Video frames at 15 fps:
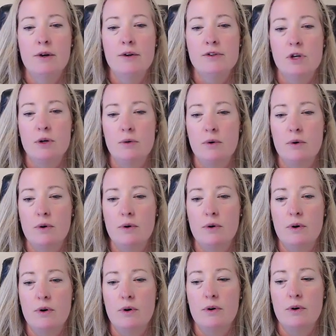So
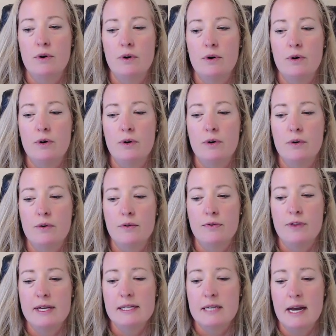
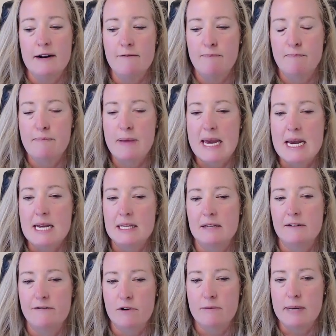this kind of peaked
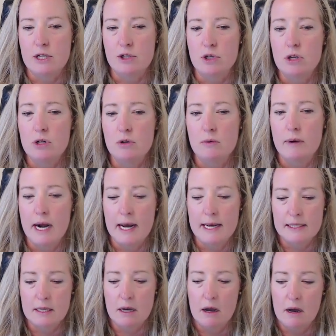for me too when I
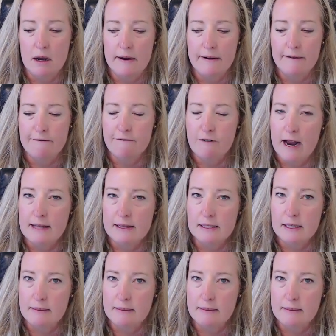saw friends.